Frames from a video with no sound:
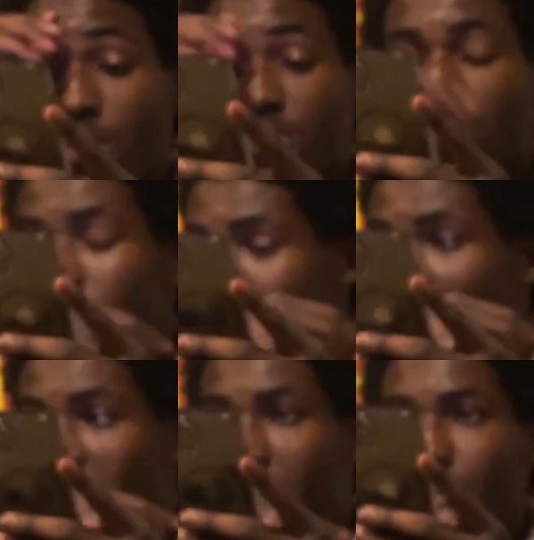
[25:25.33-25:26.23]
if
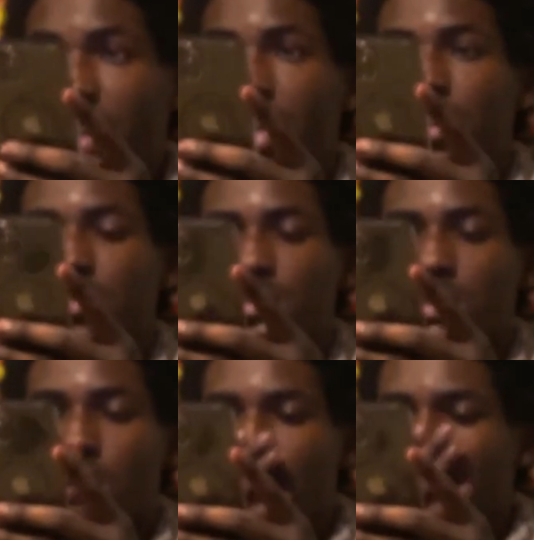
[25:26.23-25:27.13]
the thumbnails
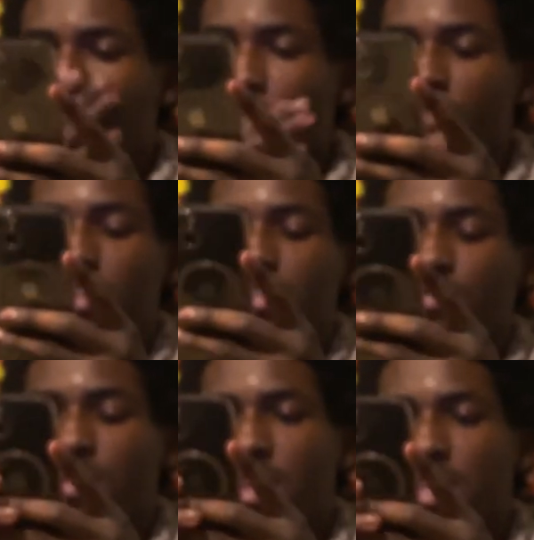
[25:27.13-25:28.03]
or covers
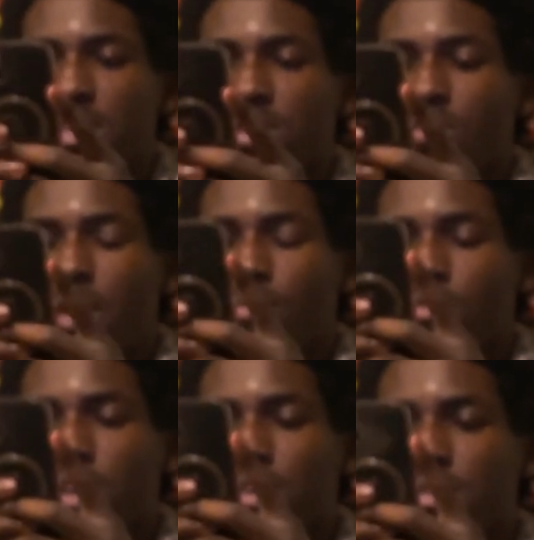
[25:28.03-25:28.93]
for the Instagram
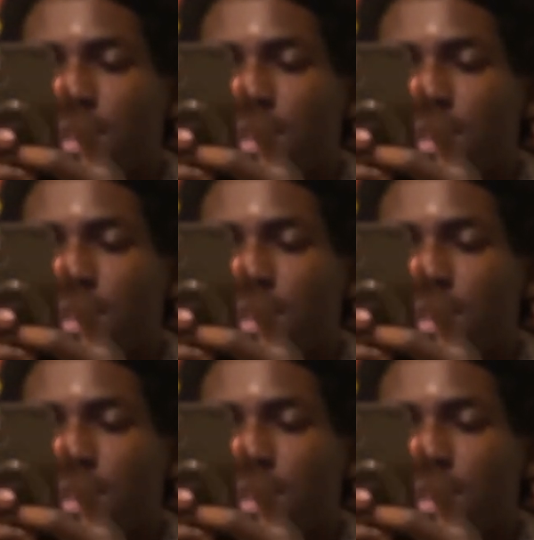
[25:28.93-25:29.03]
reels,